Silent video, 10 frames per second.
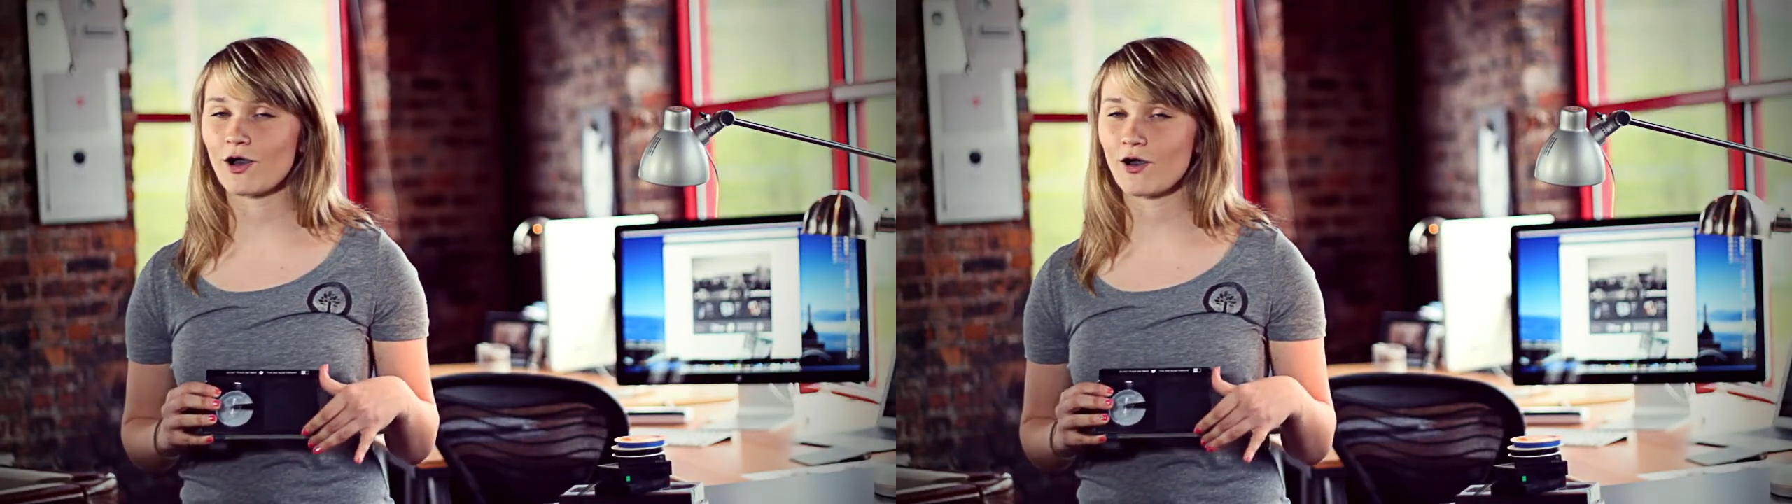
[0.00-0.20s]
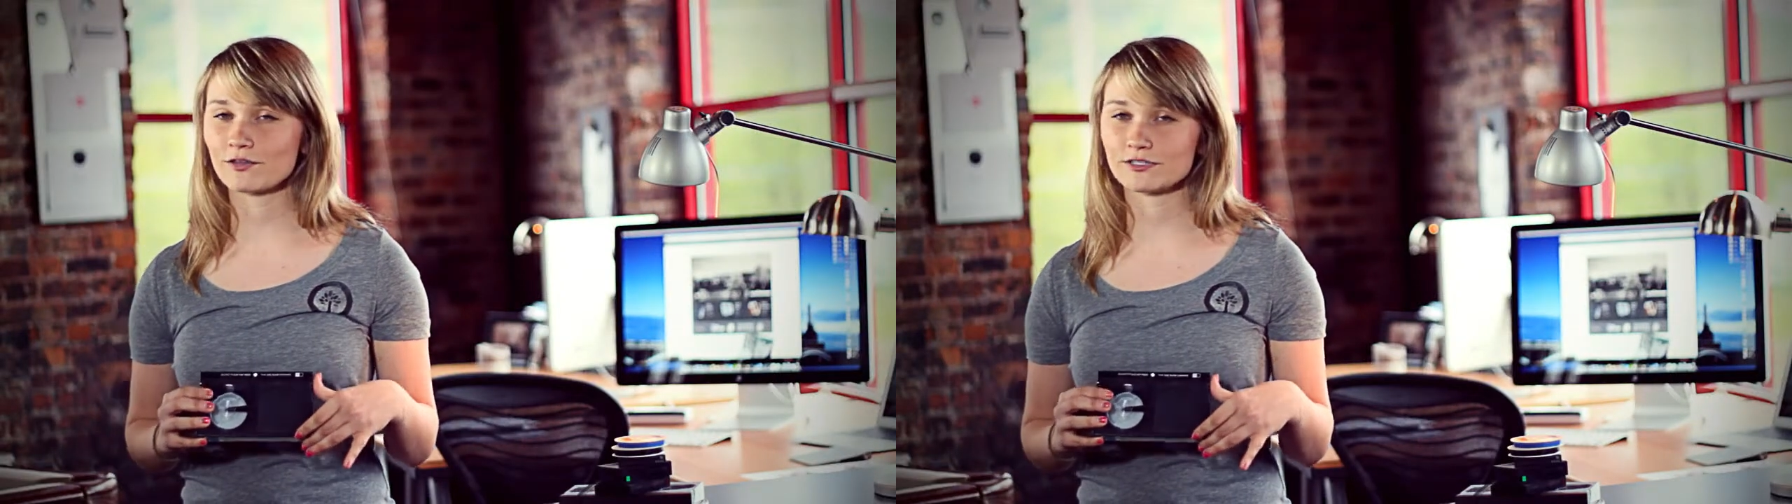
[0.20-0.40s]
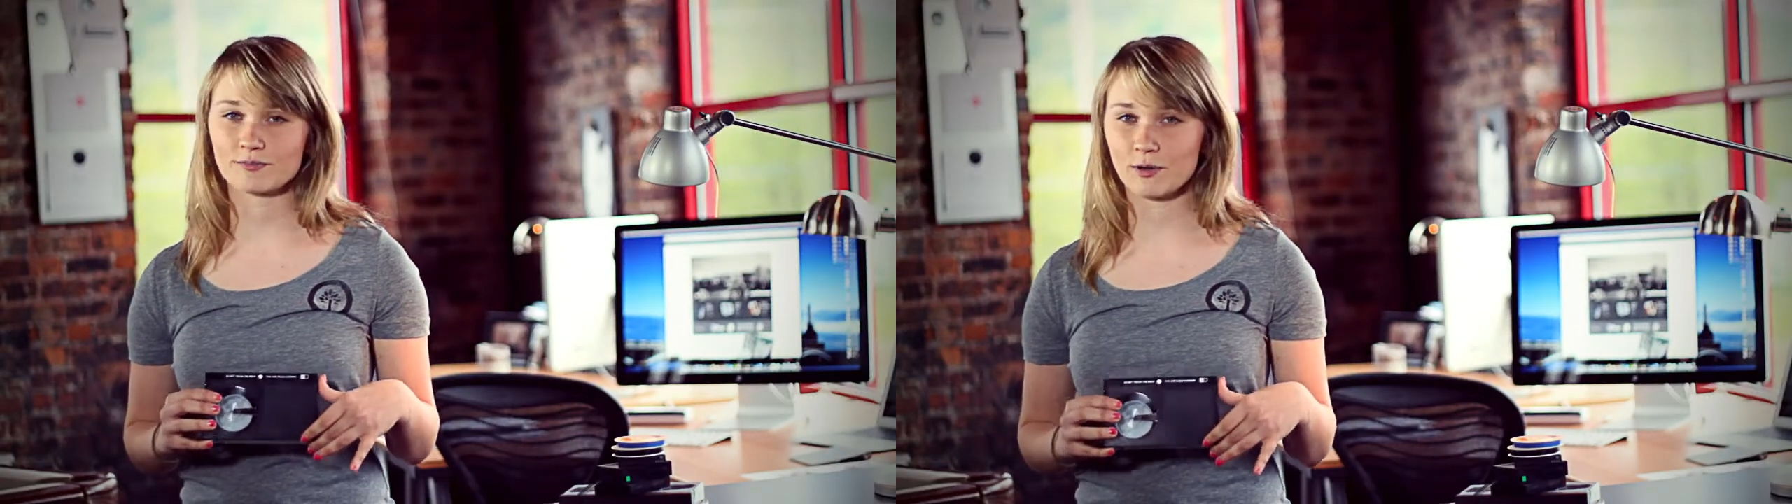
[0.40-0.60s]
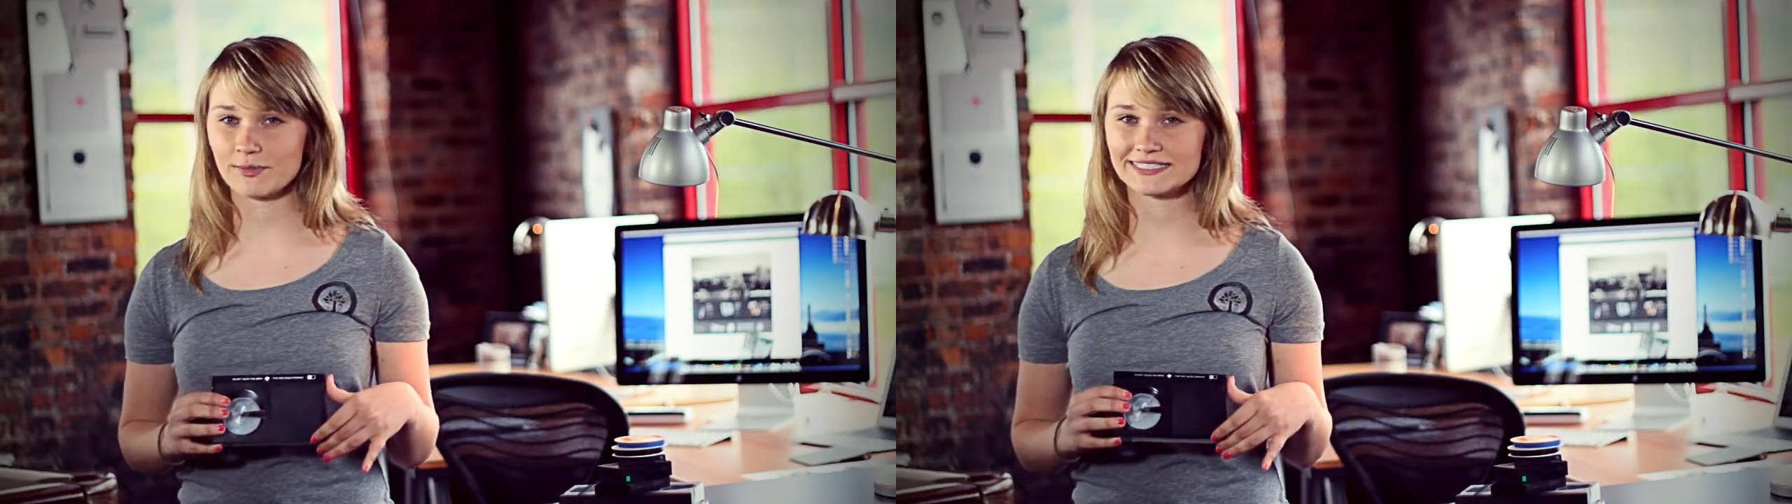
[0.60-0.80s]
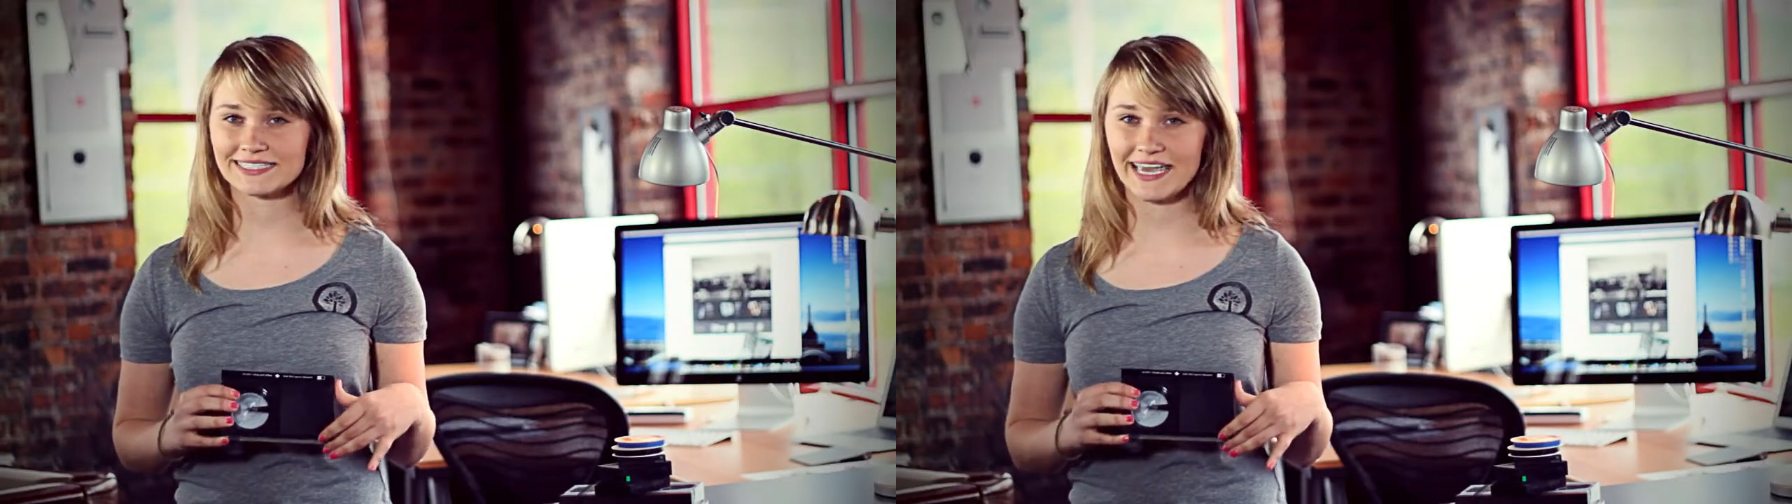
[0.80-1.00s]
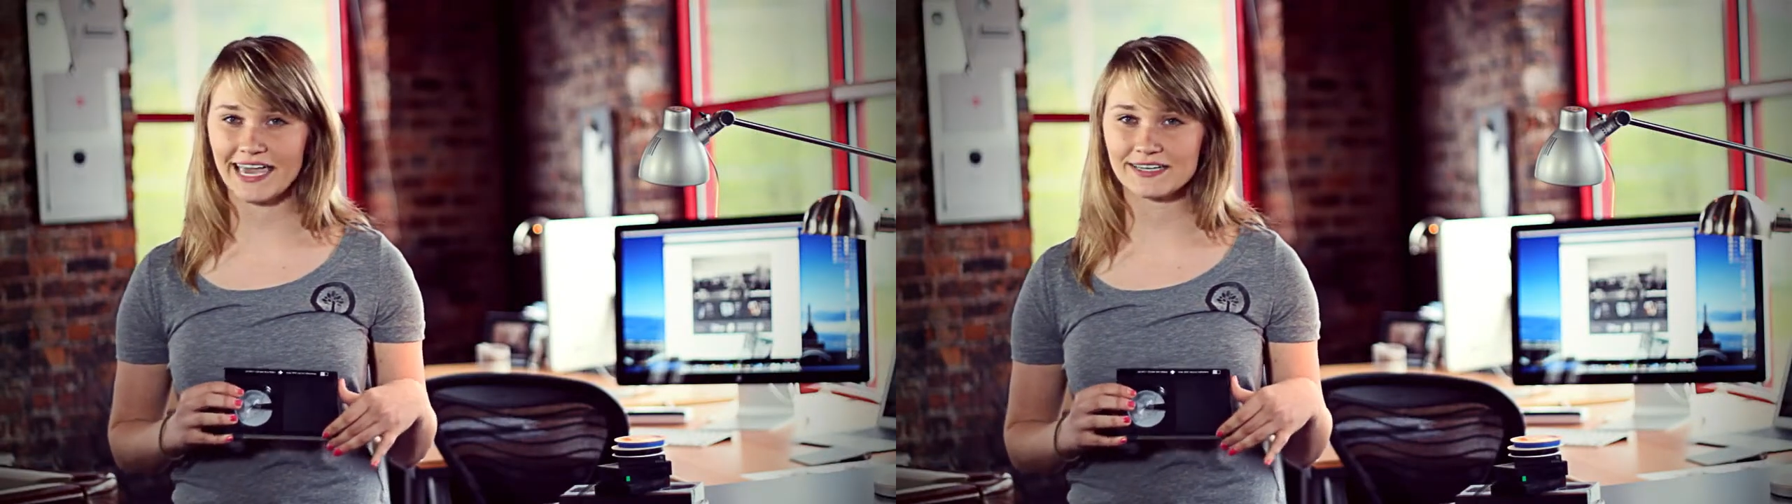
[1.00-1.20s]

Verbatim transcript: all those moments again.